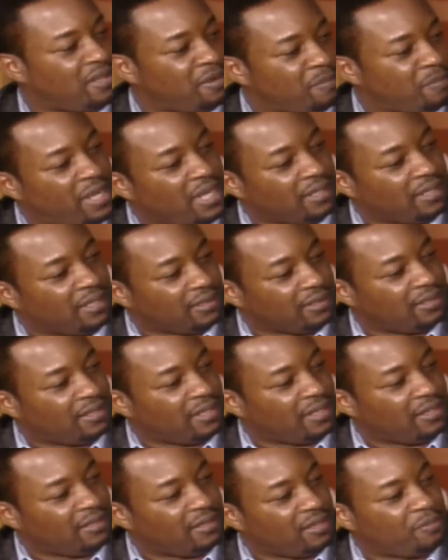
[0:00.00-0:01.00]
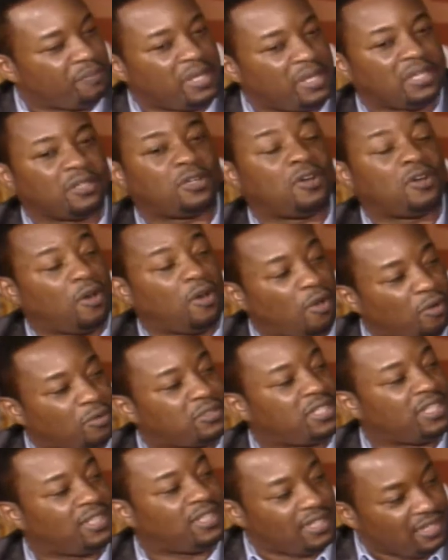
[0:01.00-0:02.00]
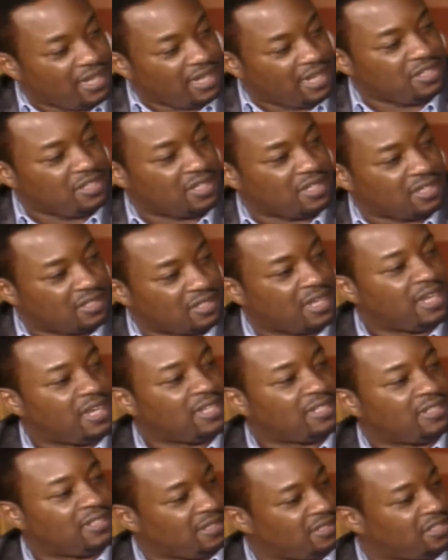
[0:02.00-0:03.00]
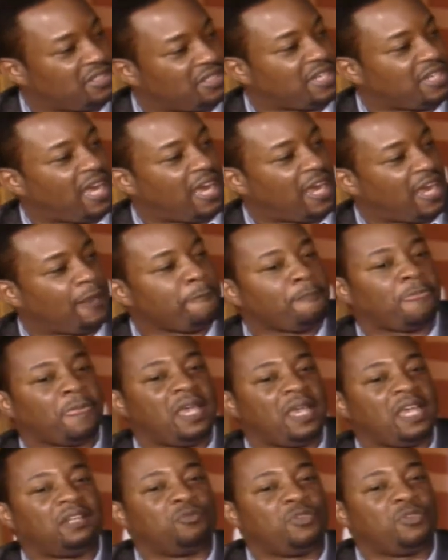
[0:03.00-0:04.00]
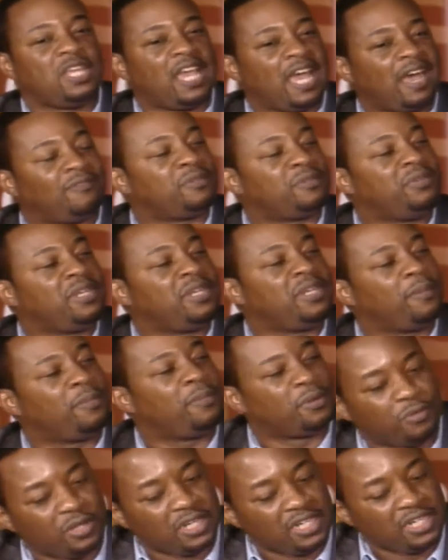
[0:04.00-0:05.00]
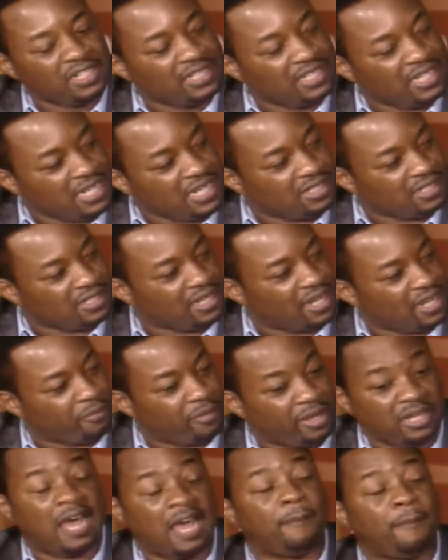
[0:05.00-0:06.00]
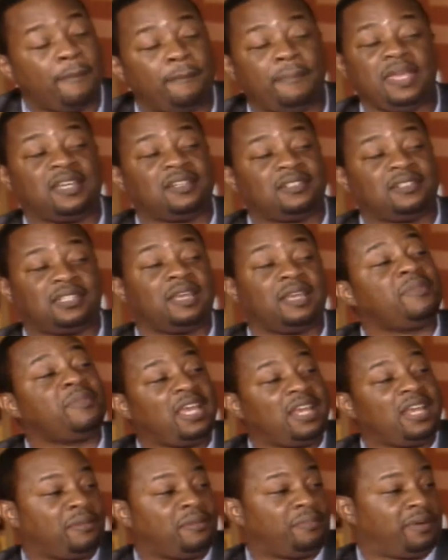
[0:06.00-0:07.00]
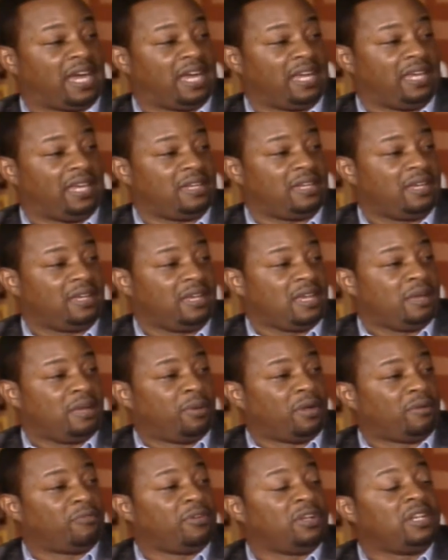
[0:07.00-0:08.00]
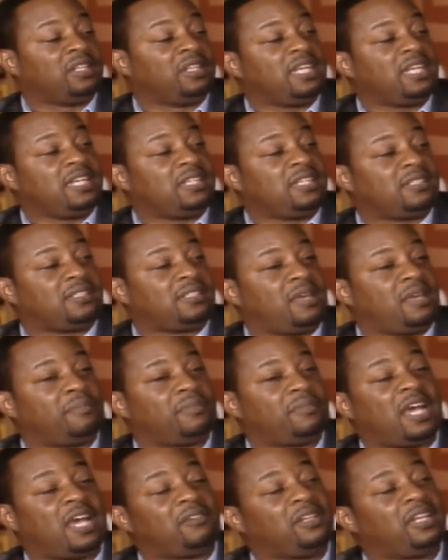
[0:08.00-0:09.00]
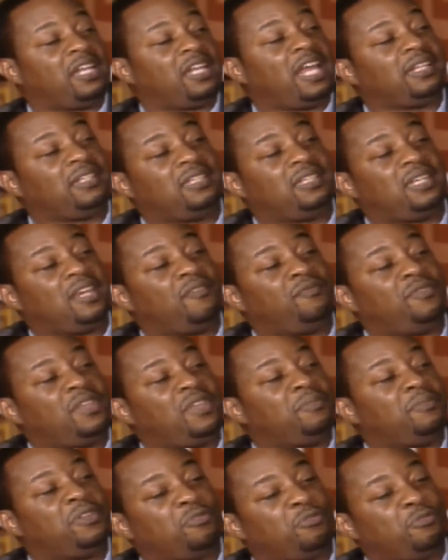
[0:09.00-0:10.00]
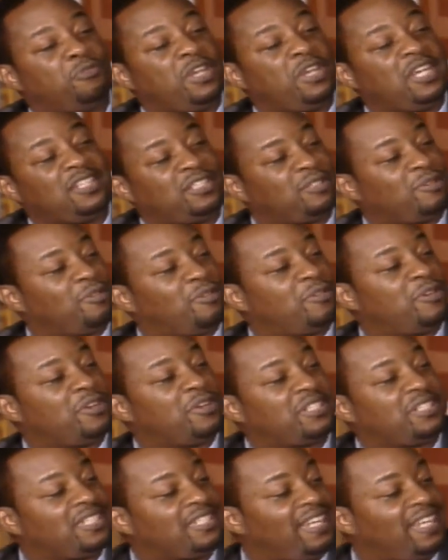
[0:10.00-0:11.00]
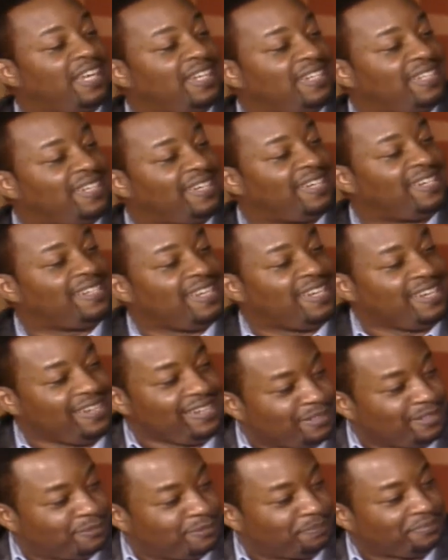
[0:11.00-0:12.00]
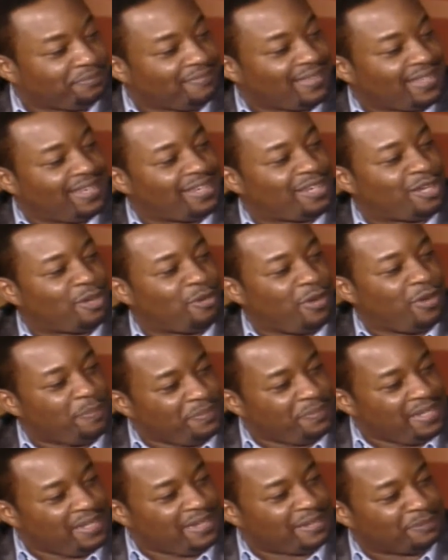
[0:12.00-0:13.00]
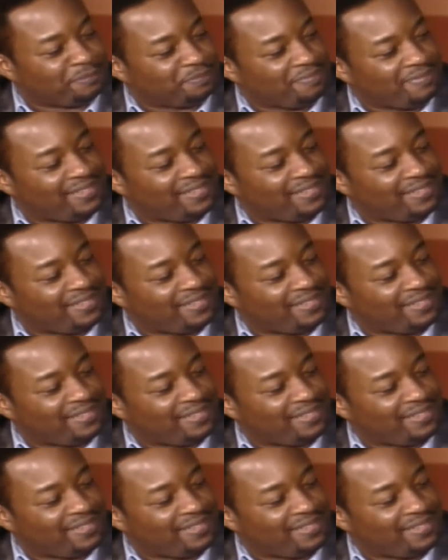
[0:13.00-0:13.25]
in their belly. they right. They've been called to the nations, such as I. Mm. And we mm. have to be able to release them and not be intimidated by it, but release them. Not only that, give them the resources that they need. Equip them